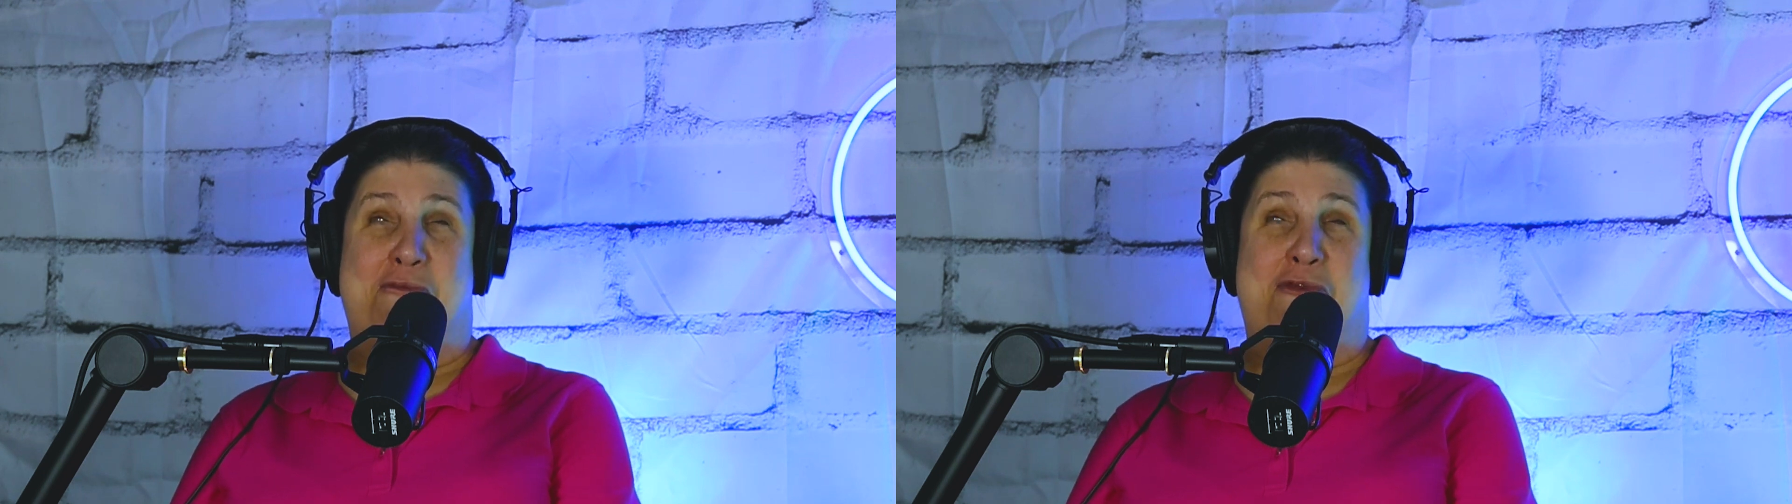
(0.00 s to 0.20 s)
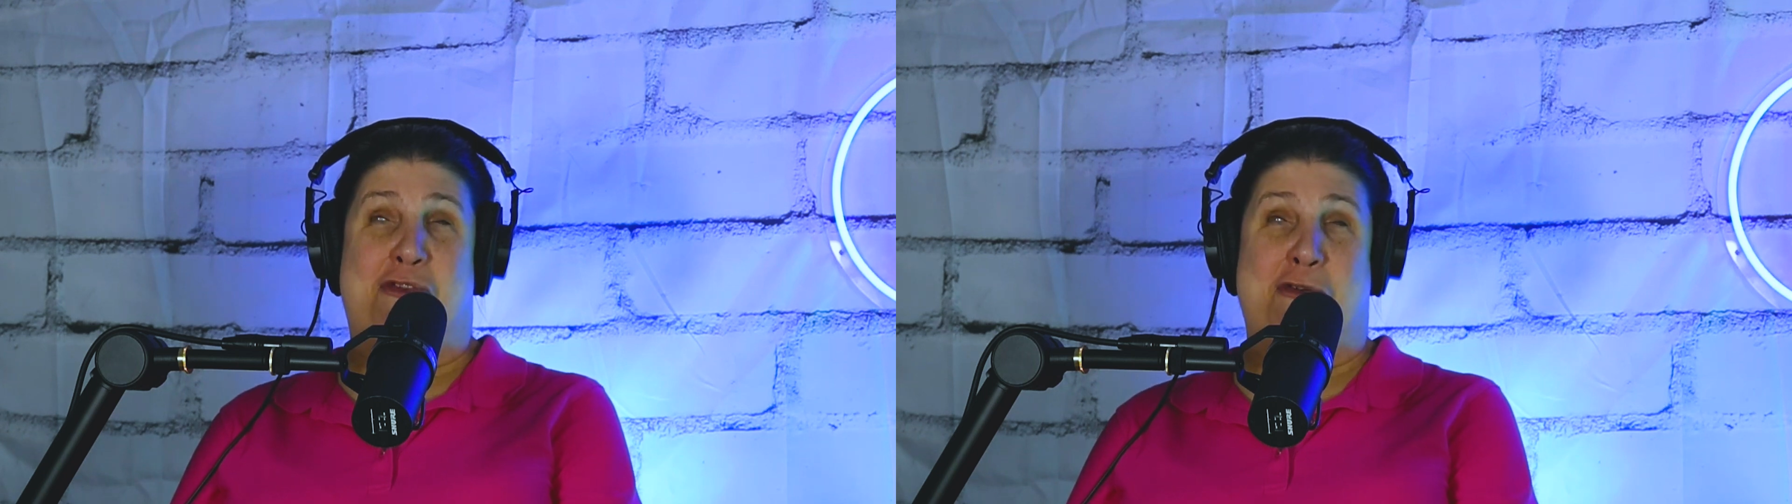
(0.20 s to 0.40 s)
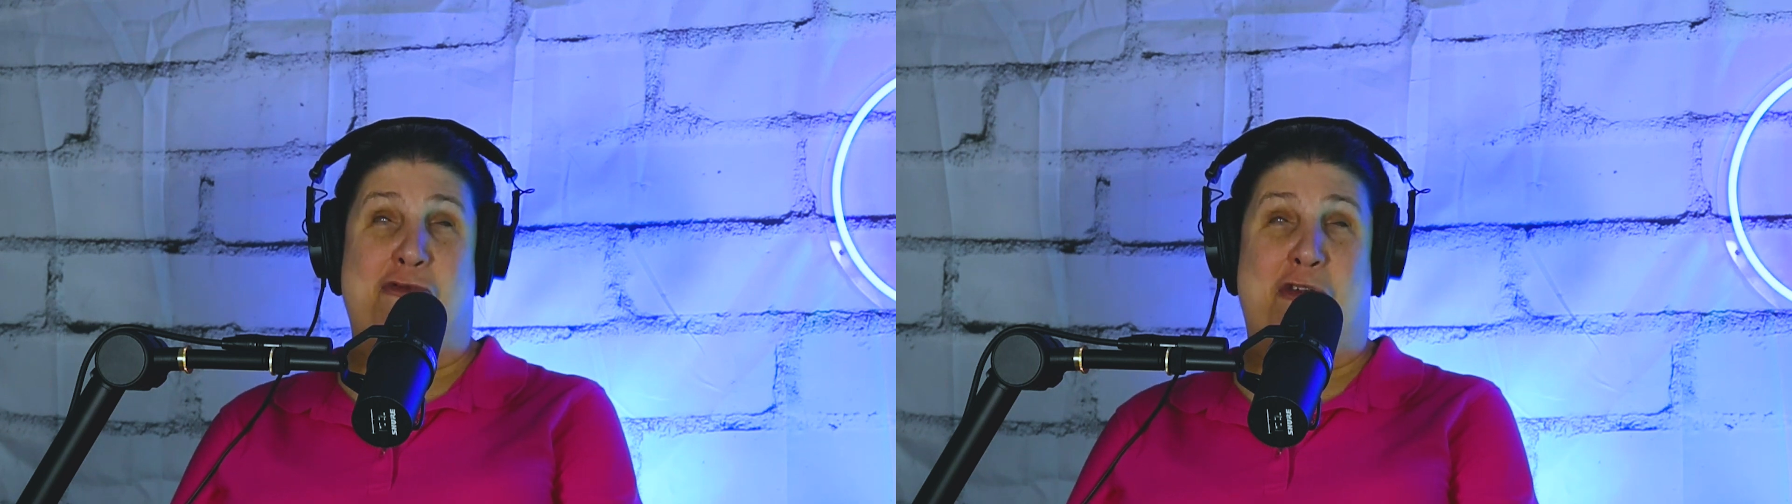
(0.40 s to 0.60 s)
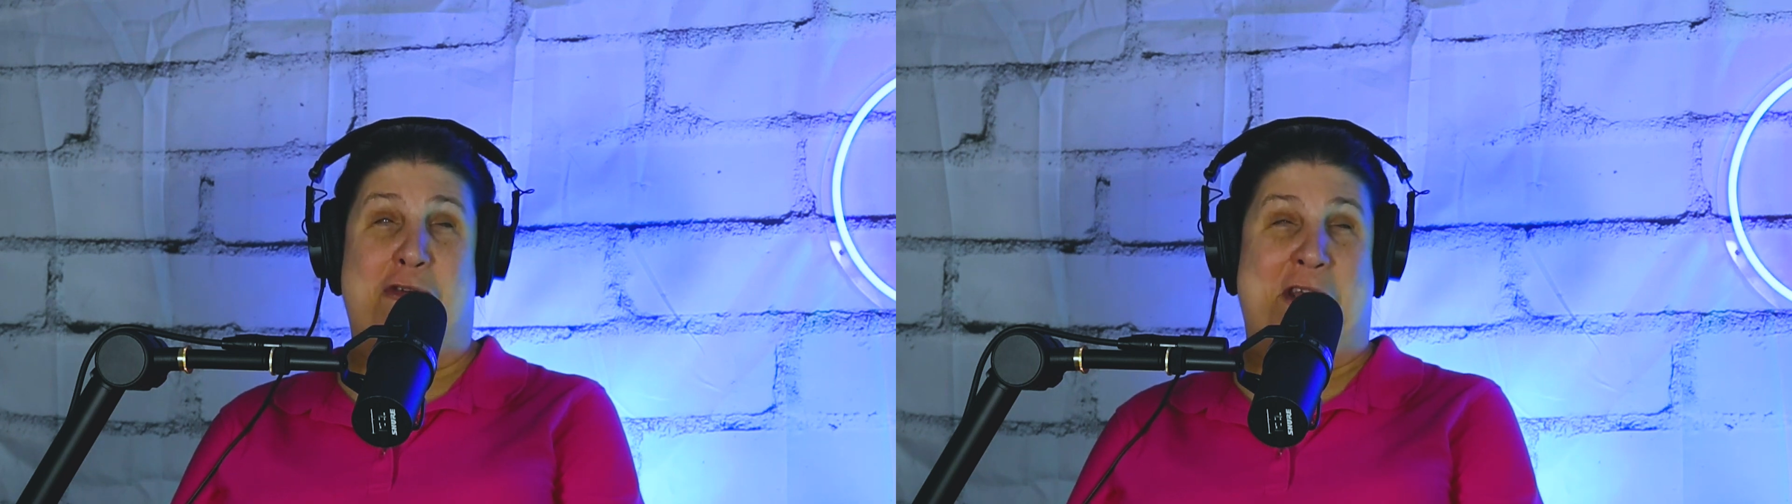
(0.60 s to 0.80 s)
So